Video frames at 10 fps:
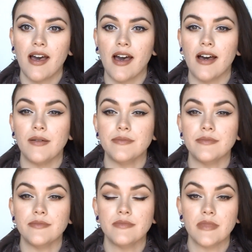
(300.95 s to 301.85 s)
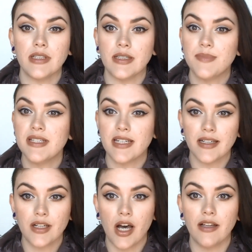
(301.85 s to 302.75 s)
um,
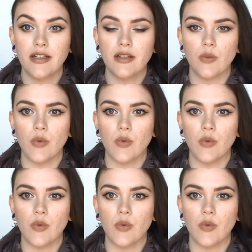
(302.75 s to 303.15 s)
lipstick color.